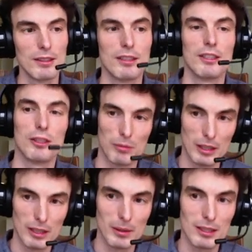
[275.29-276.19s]
such as
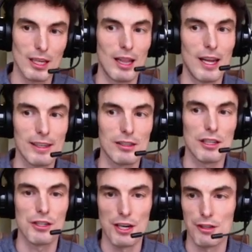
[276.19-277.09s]
retweets,
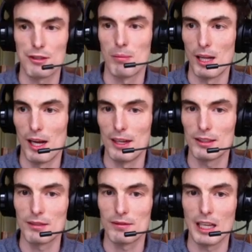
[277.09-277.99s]
likes, shares,
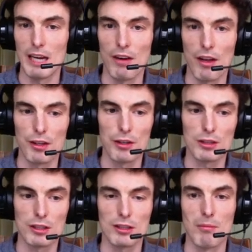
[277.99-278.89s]
replies, if other
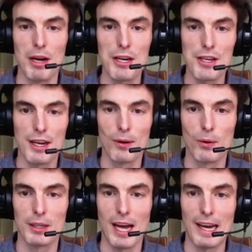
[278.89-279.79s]
users mention
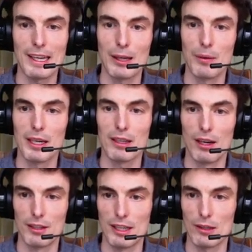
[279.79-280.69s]
or tag you in
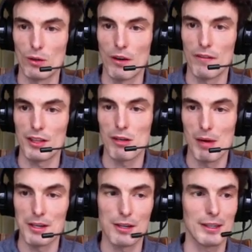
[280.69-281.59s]
content, or if you
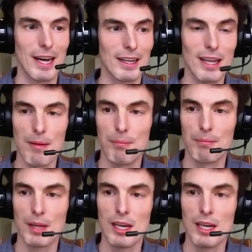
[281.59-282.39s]
mention or tag them,